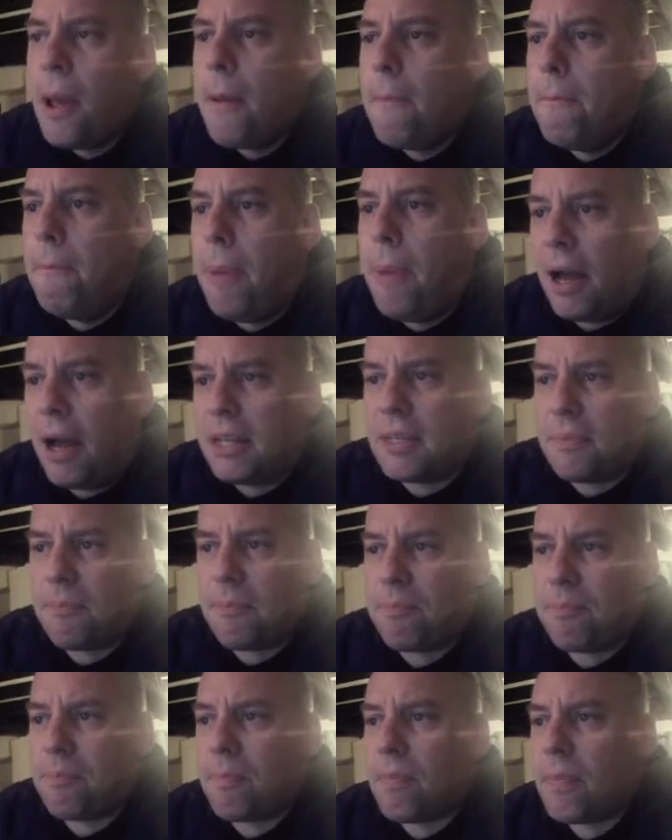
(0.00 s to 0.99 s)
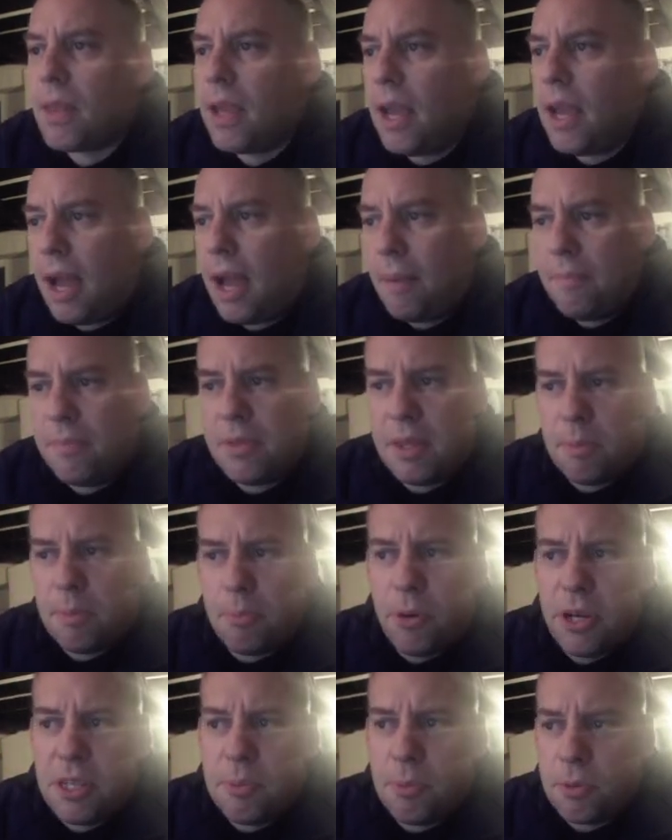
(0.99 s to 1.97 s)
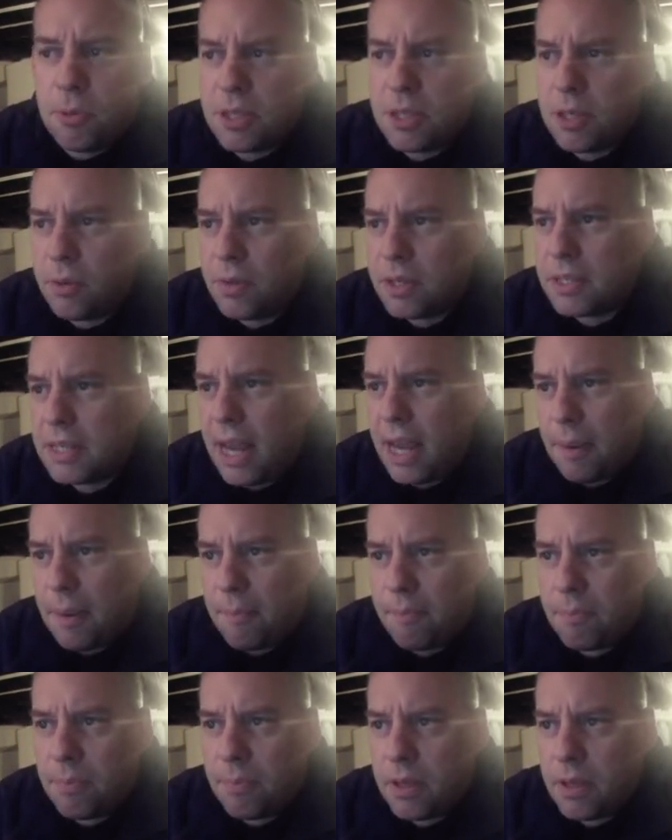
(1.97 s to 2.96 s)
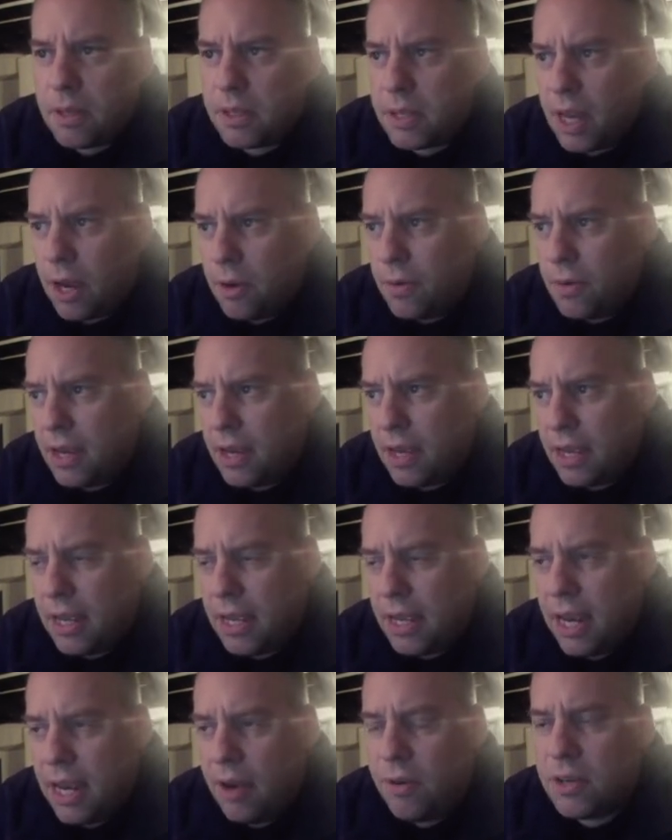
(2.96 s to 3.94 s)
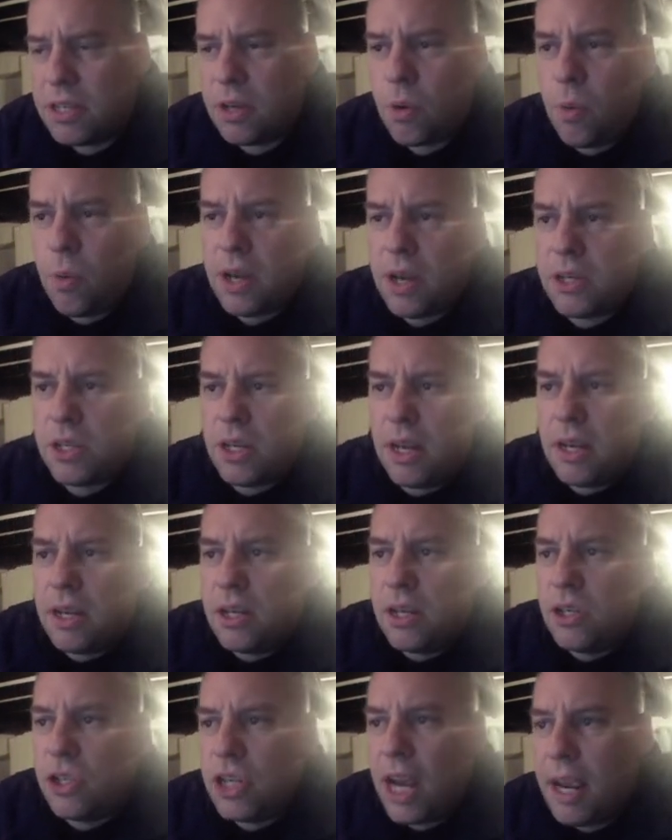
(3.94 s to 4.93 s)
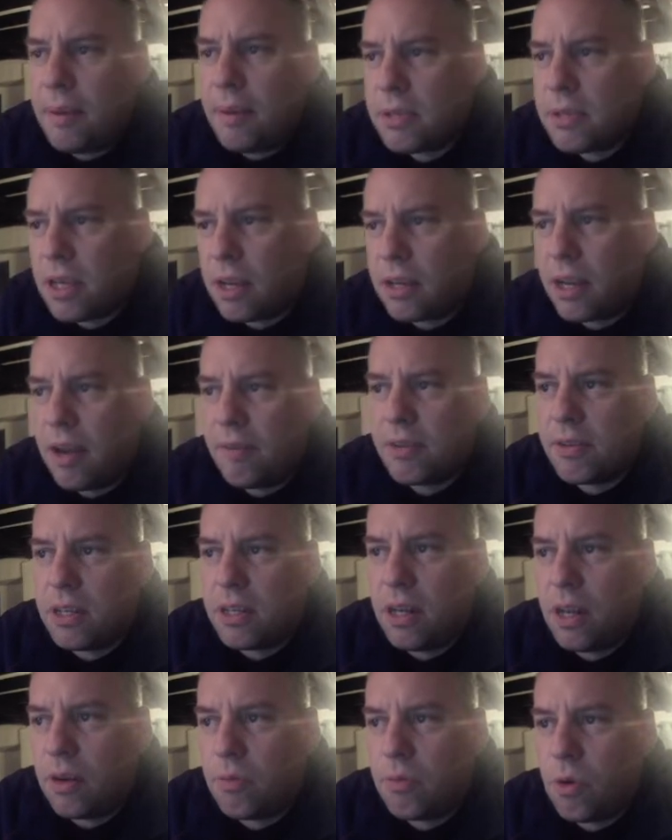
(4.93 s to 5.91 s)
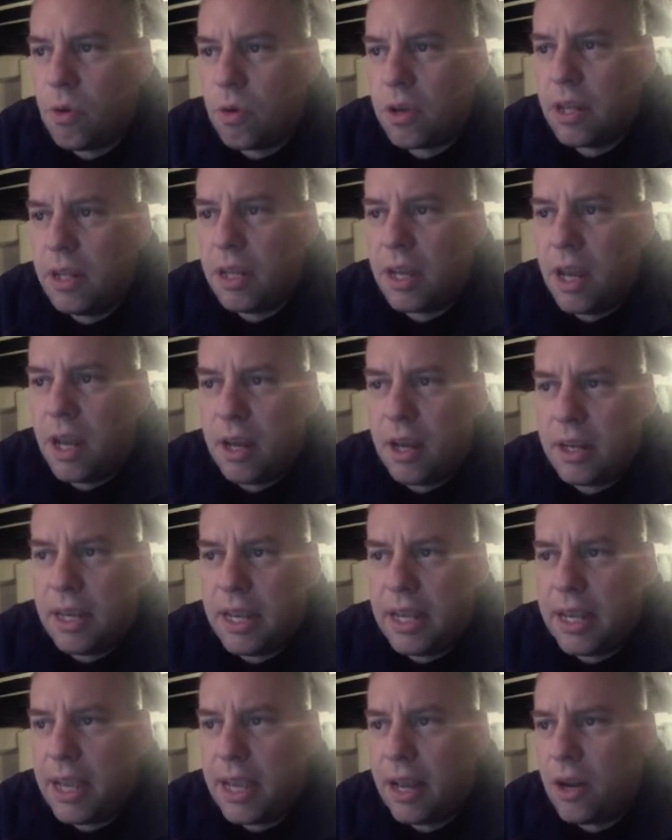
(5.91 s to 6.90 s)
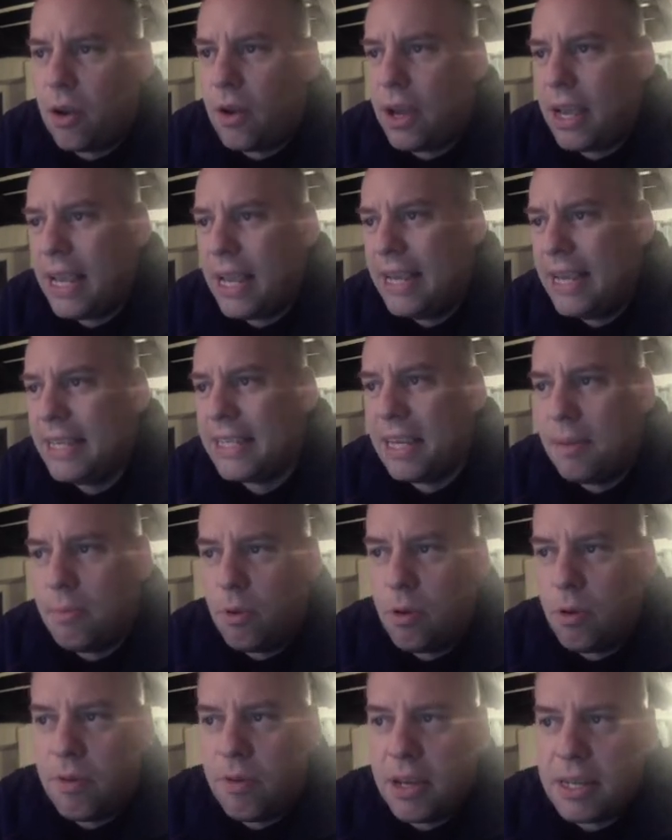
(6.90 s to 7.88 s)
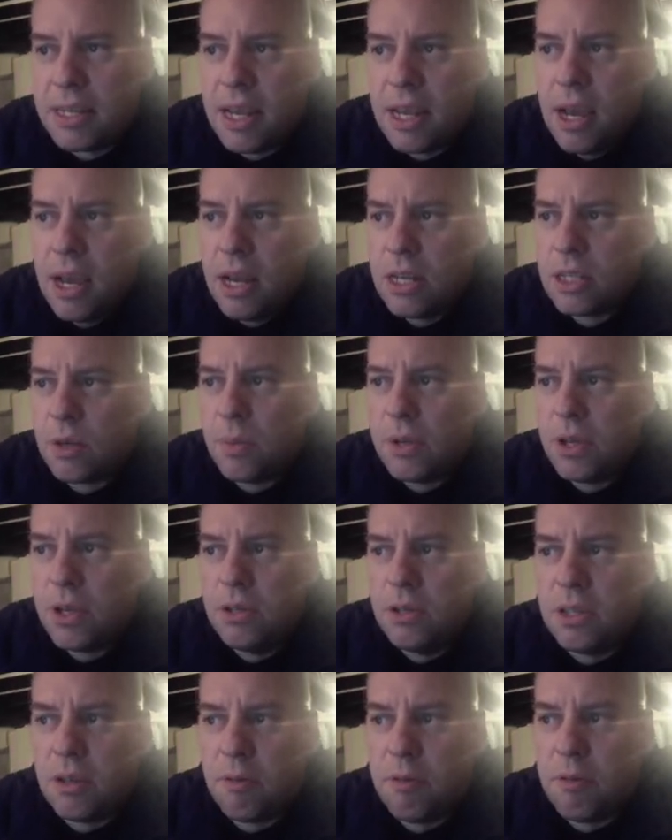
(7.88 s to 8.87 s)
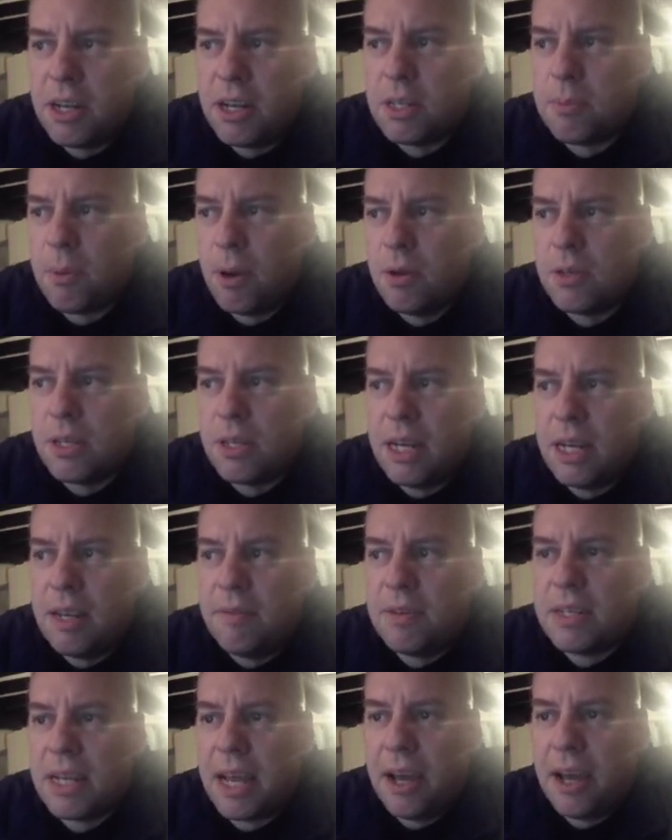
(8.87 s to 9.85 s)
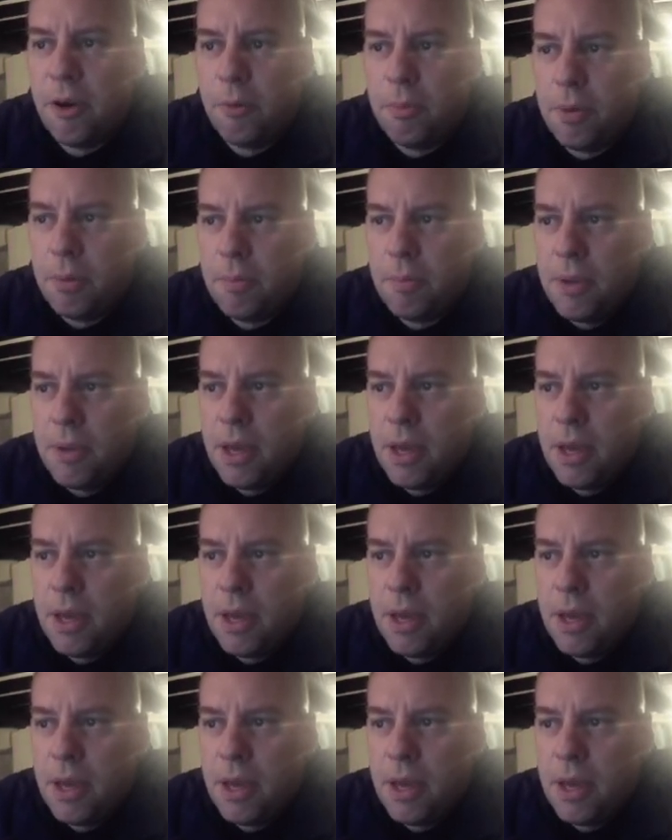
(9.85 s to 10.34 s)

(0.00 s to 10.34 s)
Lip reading: But the principle's still the same. So here is a question. James uncovers a large rock in the garden. He cannot easily move it, so he uses a fence post and lever to help him.